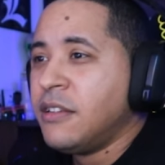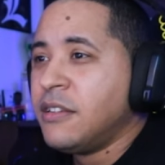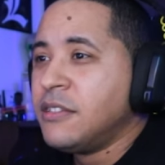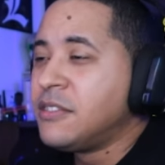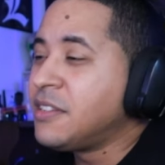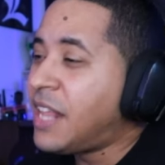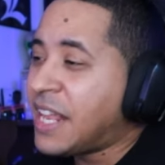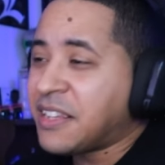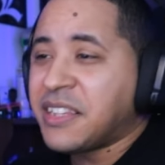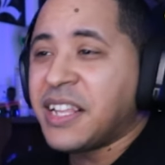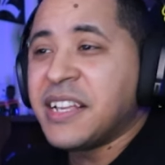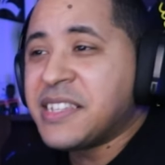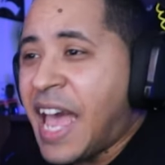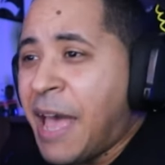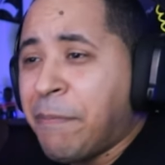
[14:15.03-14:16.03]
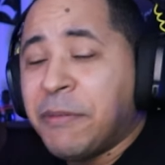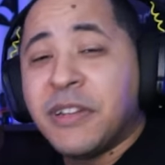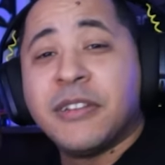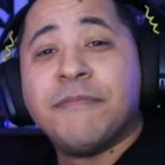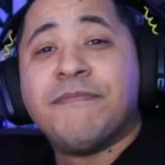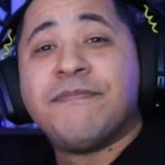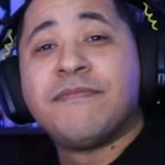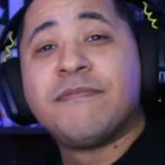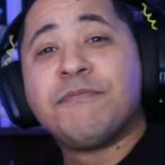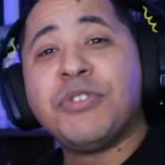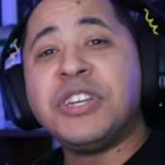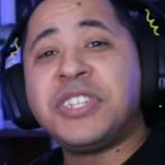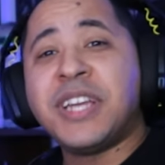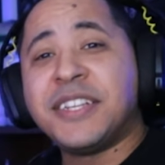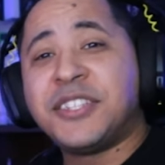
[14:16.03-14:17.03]
There's a lot of things happening.
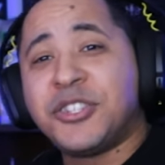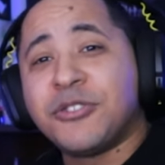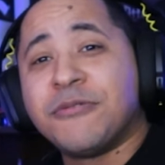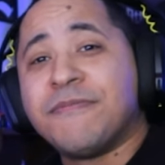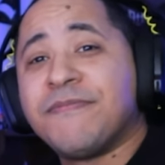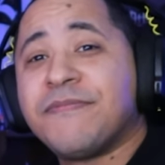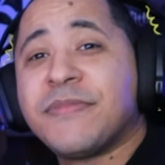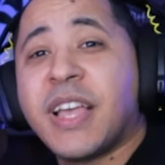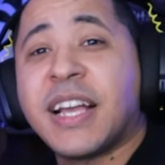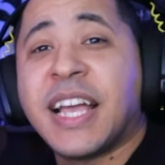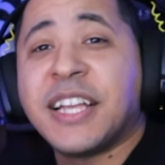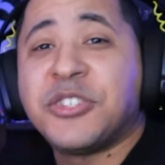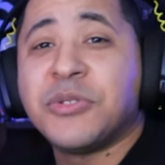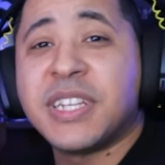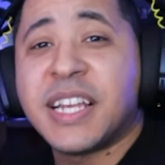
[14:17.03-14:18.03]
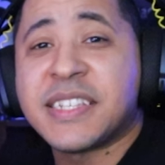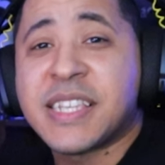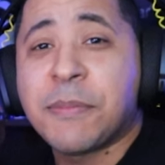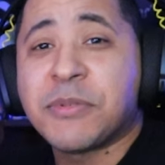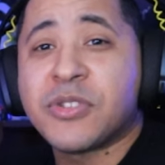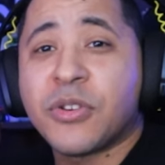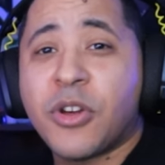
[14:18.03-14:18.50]
Appreciate you. I'll catch you in the next episode,